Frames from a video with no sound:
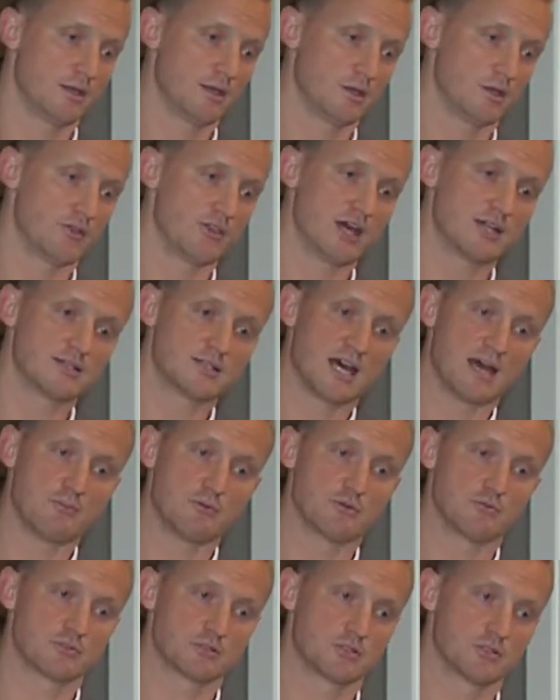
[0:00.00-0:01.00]
know, at that time
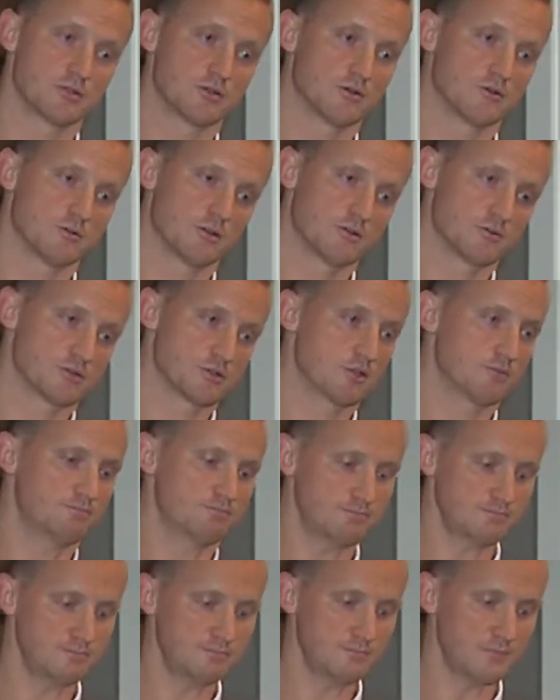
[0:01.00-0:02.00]
there were
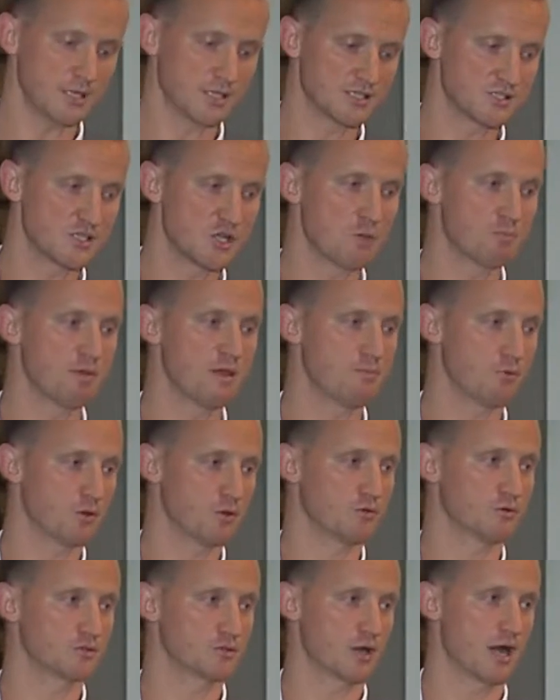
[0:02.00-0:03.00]
still people
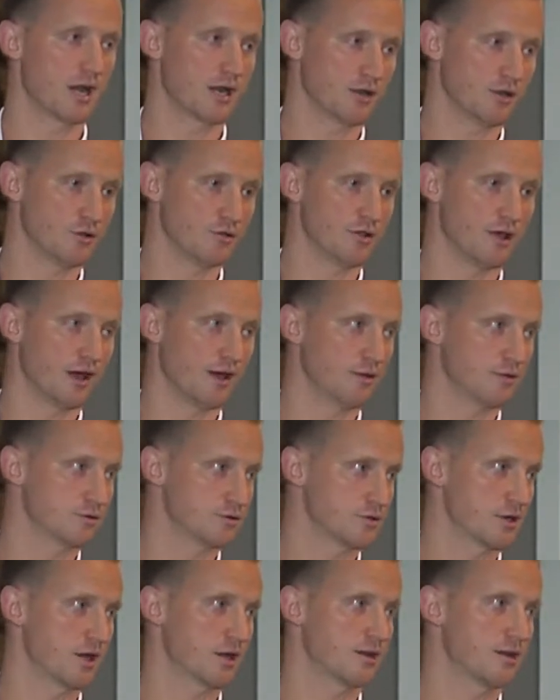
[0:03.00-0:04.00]
who would try to do that, who
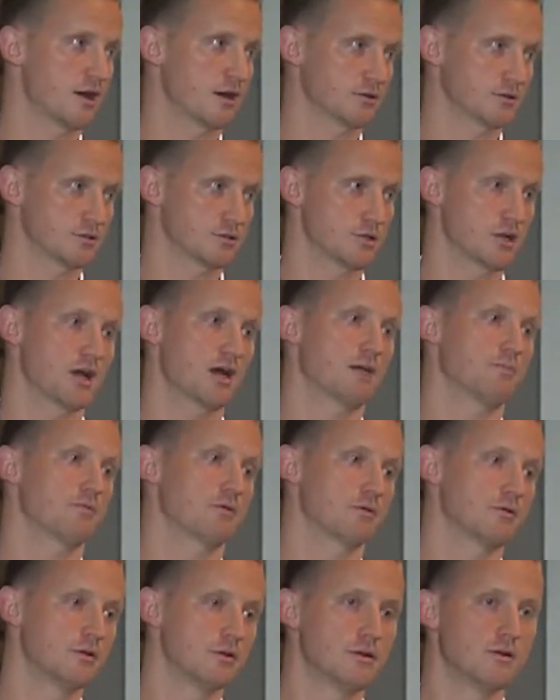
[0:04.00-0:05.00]
would try to doctor shop
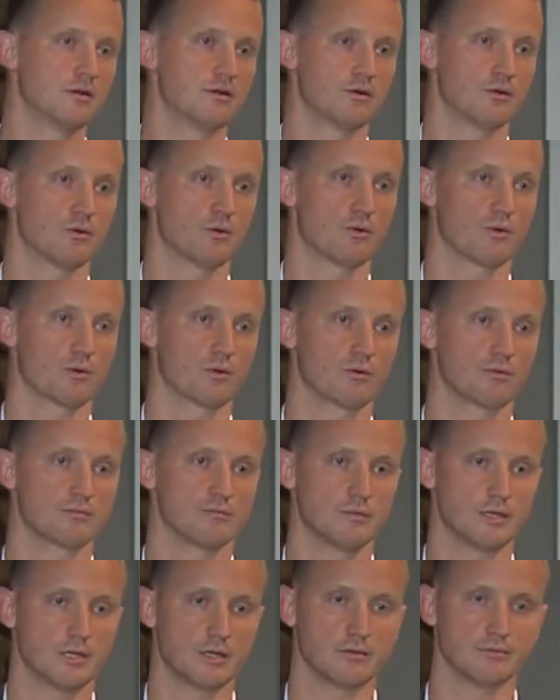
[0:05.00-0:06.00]
or
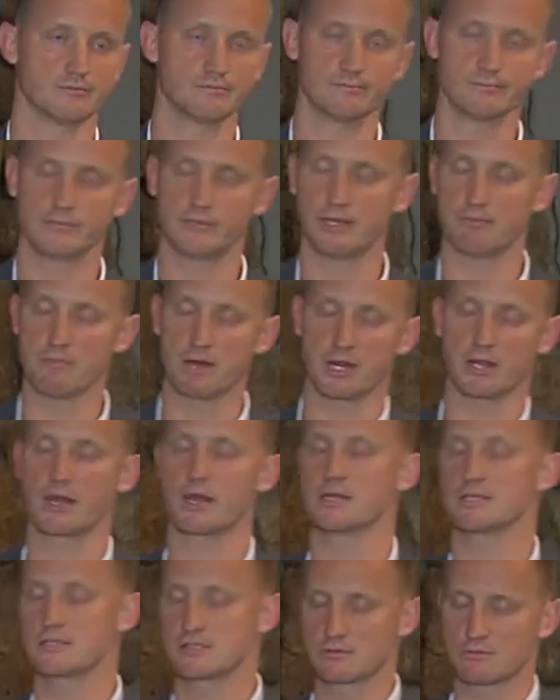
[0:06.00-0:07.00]
you know, get
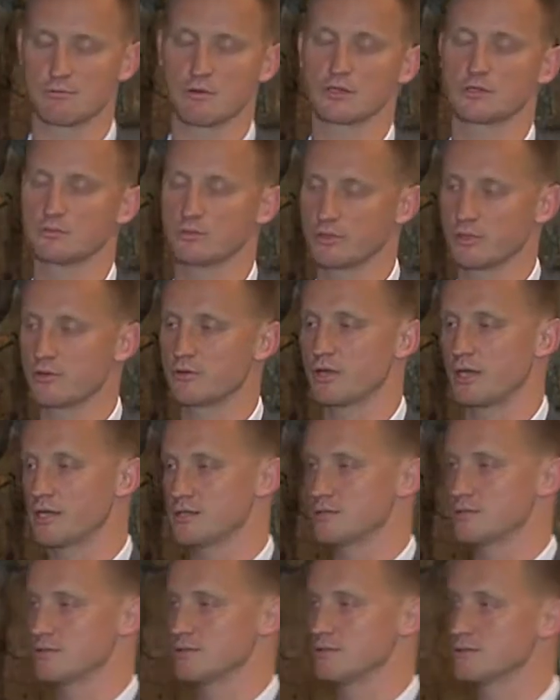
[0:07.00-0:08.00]
medications from multiple
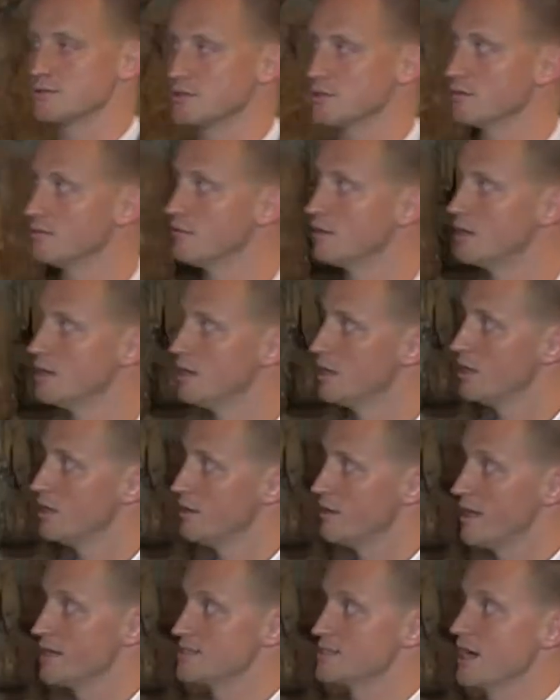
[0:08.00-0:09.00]
locations. So
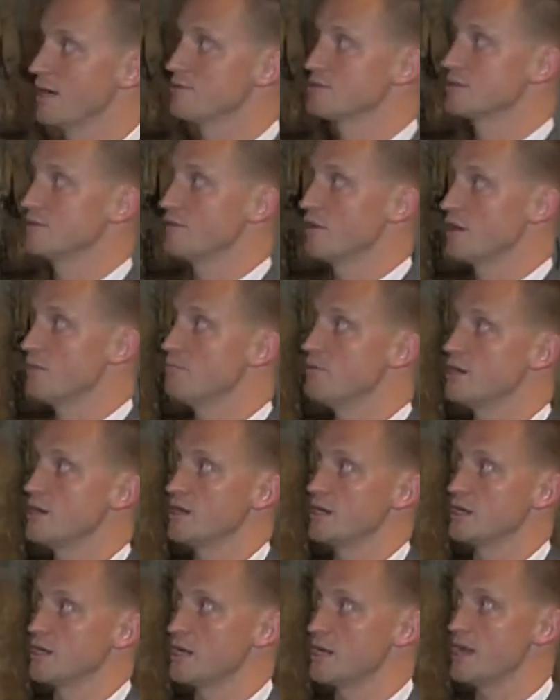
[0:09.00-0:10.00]
that's obviously very
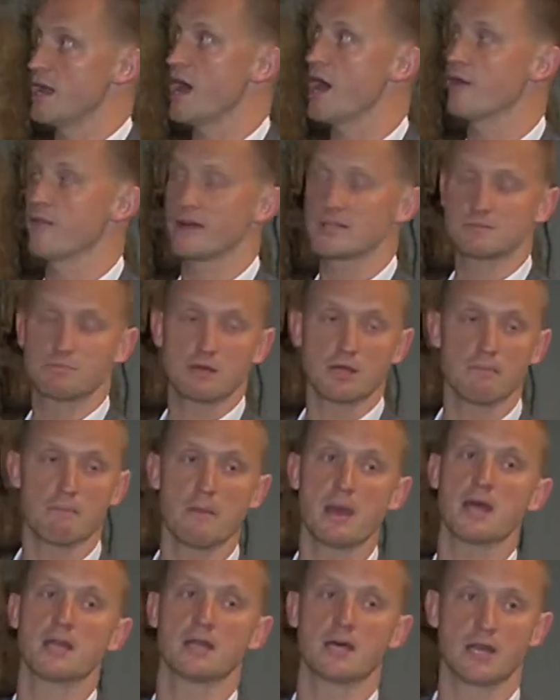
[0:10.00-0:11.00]
big, and now that's being
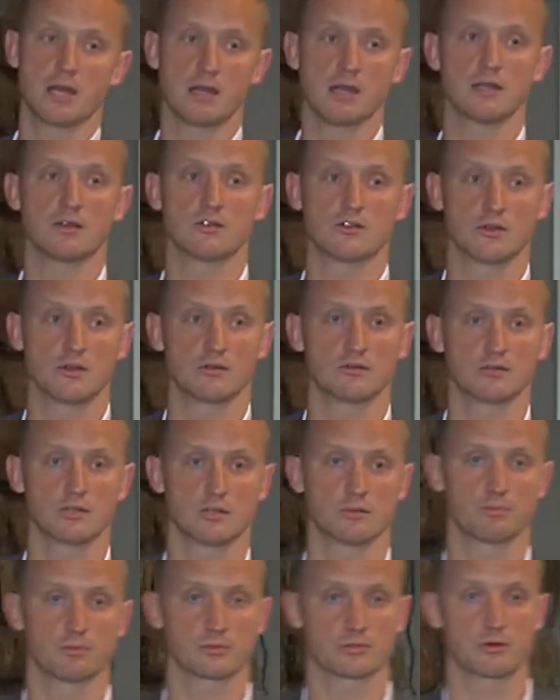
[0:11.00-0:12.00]
mandated into
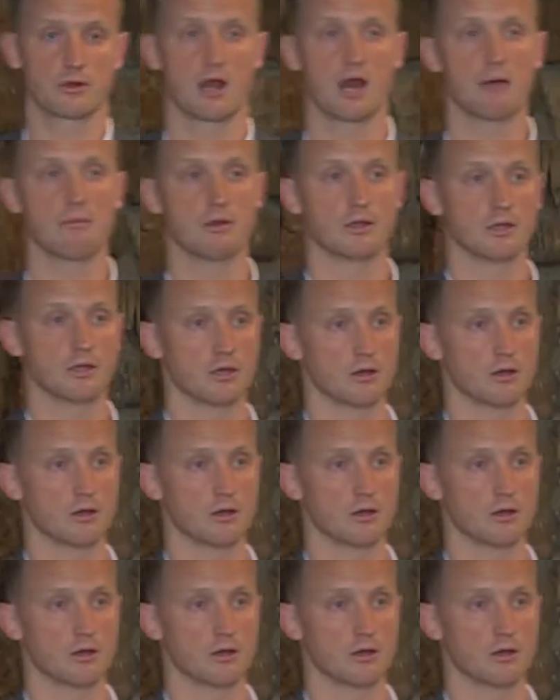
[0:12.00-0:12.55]
the prescribing. You